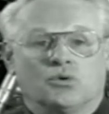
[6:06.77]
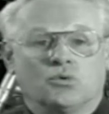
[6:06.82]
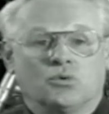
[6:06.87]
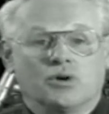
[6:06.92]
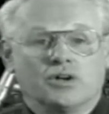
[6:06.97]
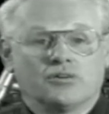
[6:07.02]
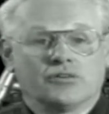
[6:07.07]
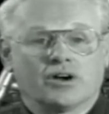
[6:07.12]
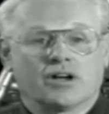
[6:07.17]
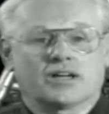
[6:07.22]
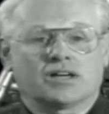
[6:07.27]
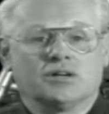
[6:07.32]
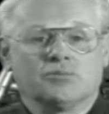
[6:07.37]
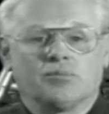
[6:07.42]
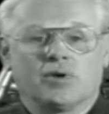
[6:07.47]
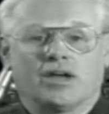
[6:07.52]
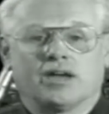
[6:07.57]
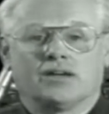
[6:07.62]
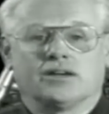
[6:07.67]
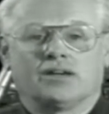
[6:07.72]
We
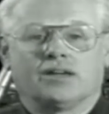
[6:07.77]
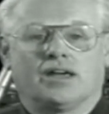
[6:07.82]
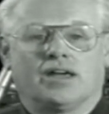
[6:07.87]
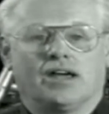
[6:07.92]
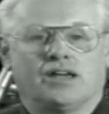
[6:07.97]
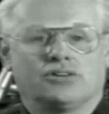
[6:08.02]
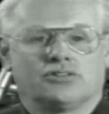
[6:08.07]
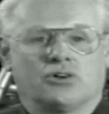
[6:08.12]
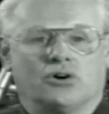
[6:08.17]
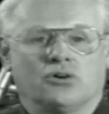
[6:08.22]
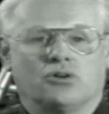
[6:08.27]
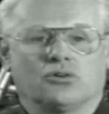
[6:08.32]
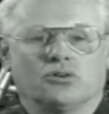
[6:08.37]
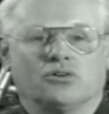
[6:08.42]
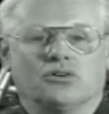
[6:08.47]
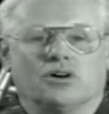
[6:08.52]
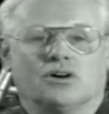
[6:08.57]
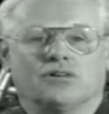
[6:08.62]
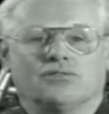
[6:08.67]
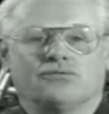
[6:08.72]
recommend a
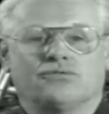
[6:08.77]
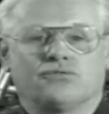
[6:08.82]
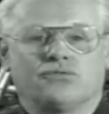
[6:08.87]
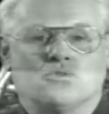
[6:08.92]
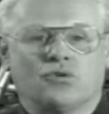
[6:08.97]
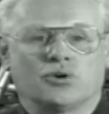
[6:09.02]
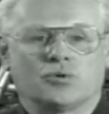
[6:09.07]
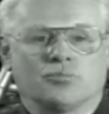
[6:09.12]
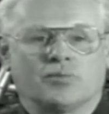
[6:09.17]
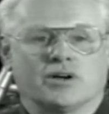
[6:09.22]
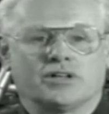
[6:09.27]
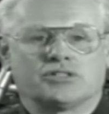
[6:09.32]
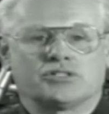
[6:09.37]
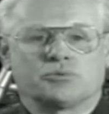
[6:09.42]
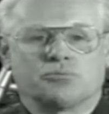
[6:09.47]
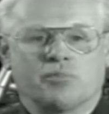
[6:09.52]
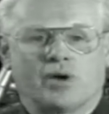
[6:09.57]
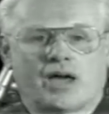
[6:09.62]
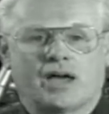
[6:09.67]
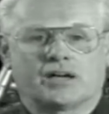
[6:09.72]
total of 4
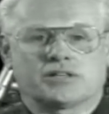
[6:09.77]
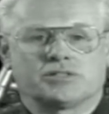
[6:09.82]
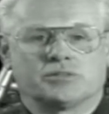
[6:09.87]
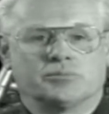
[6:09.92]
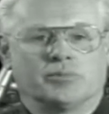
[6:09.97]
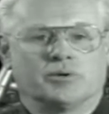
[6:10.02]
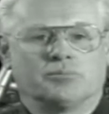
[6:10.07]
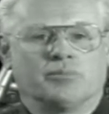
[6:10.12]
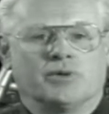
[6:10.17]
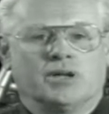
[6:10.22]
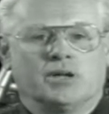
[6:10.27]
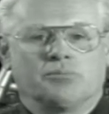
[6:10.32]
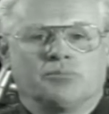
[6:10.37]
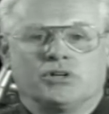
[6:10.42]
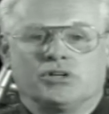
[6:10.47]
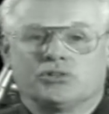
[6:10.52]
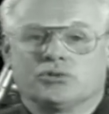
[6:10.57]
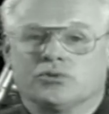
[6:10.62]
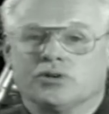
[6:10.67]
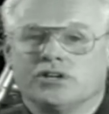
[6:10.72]
months maximum
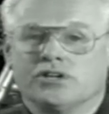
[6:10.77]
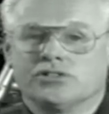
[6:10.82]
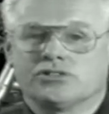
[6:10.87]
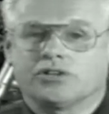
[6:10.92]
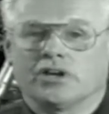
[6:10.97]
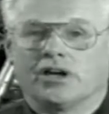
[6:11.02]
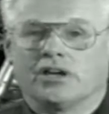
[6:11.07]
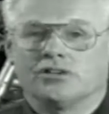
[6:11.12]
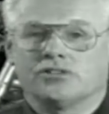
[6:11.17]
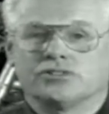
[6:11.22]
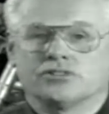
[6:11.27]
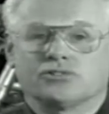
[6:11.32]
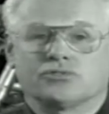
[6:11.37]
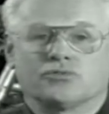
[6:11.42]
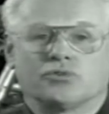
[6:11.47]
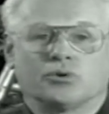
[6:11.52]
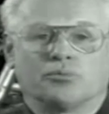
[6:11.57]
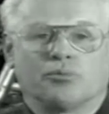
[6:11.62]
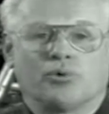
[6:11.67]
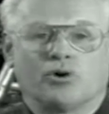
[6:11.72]
between changes
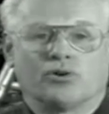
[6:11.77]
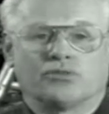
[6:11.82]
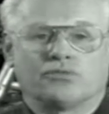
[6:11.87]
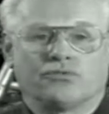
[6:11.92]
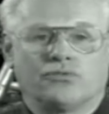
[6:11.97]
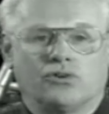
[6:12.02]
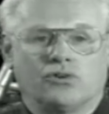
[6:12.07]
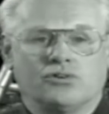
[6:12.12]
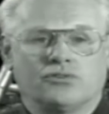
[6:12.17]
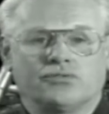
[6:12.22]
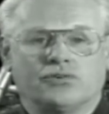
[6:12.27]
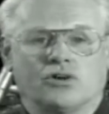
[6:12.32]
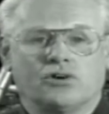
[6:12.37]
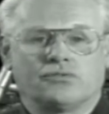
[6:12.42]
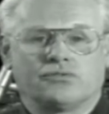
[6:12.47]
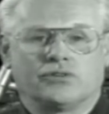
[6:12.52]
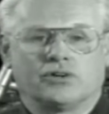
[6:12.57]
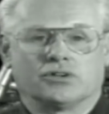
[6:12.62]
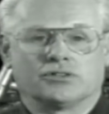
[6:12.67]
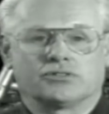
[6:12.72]
for both full
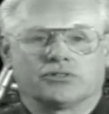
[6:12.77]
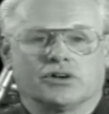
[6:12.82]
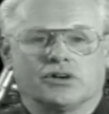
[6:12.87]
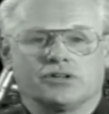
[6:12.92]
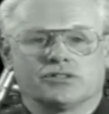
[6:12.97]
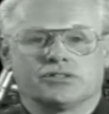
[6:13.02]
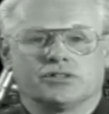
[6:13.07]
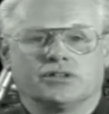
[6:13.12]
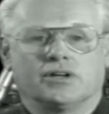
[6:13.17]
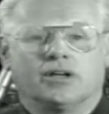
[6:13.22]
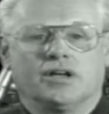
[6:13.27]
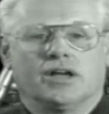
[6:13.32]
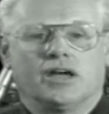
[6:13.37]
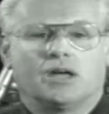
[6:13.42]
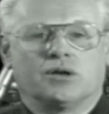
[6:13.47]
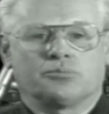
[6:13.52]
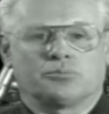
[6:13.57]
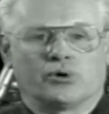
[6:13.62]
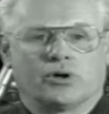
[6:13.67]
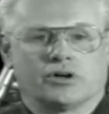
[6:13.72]
flow filtration
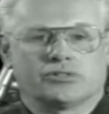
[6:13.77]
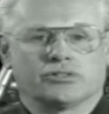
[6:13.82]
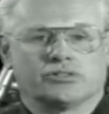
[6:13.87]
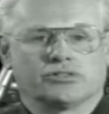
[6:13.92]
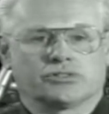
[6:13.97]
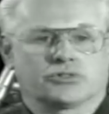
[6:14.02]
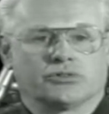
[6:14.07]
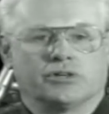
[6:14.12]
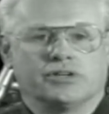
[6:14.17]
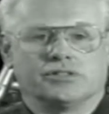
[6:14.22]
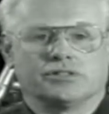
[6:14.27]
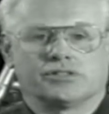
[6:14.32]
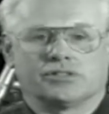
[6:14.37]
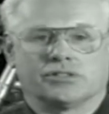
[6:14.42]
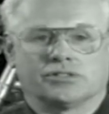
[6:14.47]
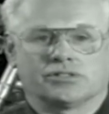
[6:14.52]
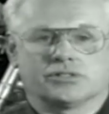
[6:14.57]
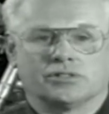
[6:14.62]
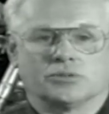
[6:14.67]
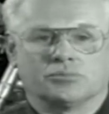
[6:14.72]
and pressure screen
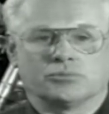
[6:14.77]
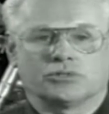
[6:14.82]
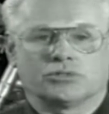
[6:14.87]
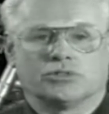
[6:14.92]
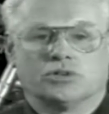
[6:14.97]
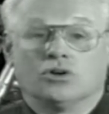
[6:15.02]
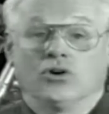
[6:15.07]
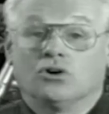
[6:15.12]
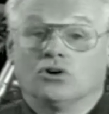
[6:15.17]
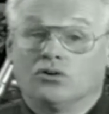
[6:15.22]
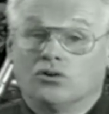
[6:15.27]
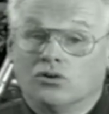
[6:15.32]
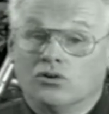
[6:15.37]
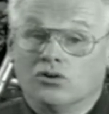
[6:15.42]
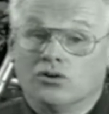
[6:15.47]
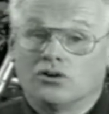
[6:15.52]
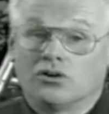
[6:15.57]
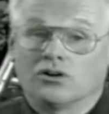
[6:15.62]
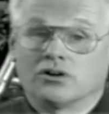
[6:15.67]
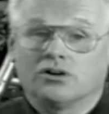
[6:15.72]
systems,
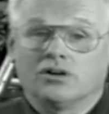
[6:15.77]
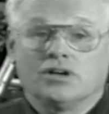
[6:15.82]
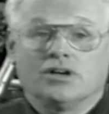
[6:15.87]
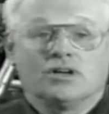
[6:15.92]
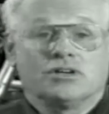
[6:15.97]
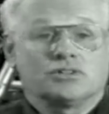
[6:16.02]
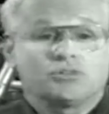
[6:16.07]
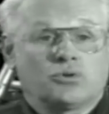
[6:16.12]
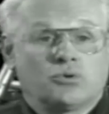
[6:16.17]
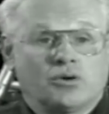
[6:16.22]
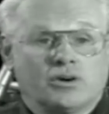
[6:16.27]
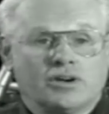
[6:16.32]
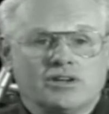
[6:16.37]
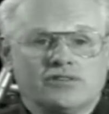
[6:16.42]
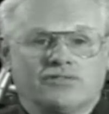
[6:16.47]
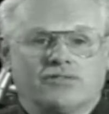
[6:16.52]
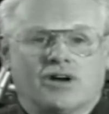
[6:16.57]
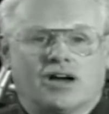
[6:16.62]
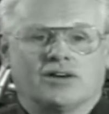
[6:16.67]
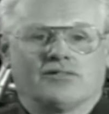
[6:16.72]
or
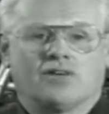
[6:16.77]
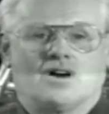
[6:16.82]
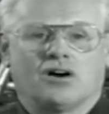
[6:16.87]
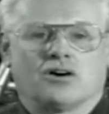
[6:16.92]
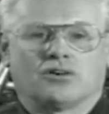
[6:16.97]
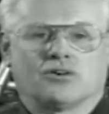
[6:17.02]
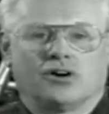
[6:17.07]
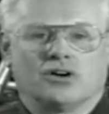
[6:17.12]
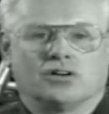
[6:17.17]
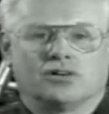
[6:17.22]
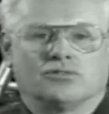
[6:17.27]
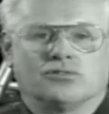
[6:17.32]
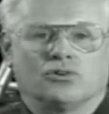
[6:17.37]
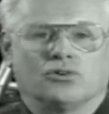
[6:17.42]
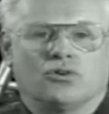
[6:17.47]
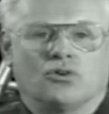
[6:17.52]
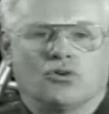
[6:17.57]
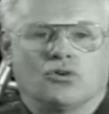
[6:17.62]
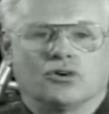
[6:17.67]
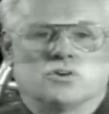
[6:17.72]
25-hour
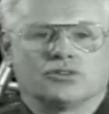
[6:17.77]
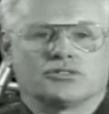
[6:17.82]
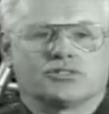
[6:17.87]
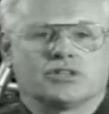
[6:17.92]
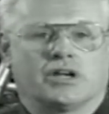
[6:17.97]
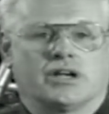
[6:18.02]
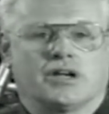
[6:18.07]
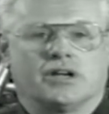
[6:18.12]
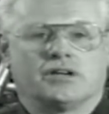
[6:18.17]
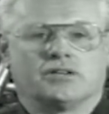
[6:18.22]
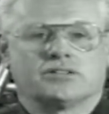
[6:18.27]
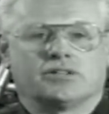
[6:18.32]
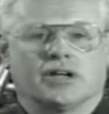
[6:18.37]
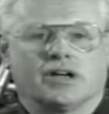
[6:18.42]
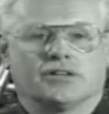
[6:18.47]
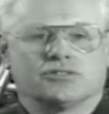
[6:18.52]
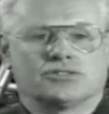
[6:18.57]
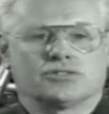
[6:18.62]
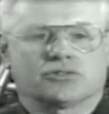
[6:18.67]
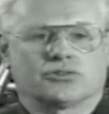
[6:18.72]
interval oil change
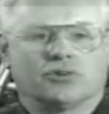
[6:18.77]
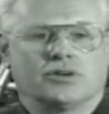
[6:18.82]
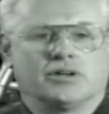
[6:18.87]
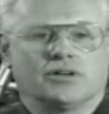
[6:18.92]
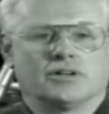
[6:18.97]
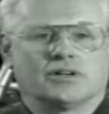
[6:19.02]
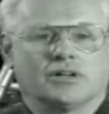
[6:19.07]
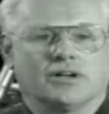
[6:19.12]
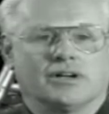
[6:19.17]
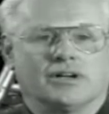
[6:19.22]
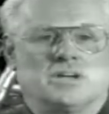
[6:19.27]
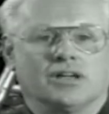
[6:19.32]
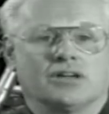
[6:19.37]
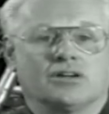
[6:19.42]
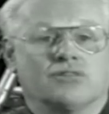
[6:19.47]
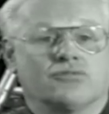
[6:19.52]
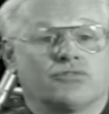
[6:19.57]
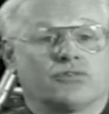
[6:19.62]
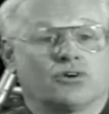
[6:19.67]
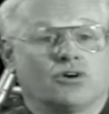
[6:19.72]
and screen
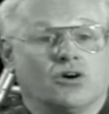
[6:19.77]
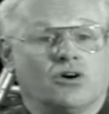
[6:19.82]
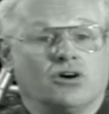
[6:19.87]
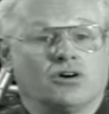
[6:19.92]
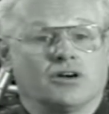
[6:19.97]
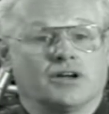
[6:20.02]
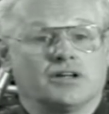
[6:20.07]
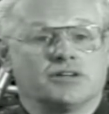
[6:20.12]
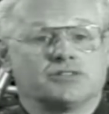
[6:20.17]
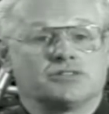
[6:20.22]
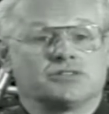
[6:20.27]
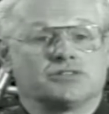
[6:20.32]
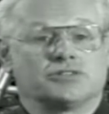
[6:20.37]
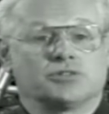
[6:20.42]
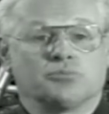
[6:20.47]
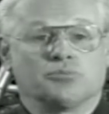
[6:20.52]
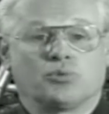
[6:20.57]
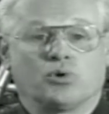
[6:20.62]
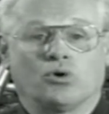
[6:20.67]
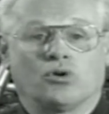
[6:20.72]
cleaning for all
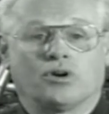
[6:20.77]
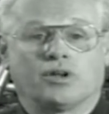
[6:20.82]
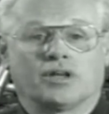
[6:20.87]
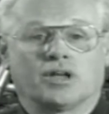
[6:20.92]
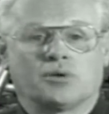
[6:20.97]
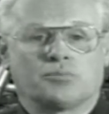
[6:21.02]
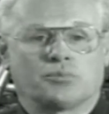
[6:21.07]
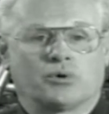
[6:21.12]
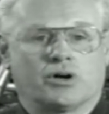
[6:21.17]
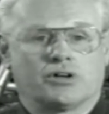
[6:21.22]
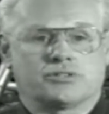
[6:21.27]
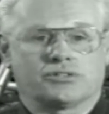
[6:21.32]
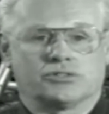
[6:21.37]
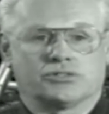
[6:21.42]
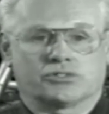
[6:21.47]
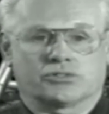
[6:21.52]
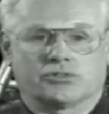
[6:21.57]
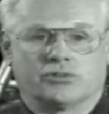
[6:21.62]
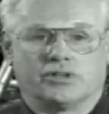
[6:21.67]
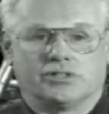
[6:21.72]
engines employing a
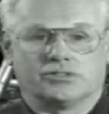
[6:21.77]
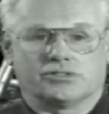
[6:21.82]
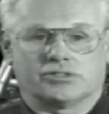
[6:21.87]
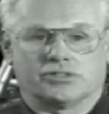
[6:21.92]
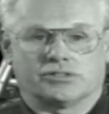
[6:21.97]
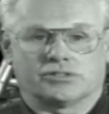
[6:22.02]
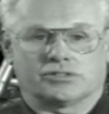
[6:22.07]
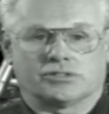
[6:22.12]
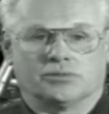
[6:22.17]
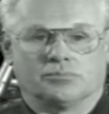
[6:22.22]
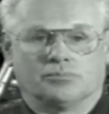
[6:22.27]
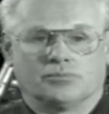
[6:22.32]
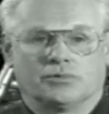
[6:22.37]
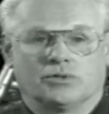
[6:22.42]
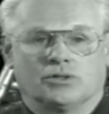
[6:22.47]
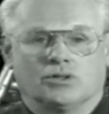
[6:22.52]
pressure screen system,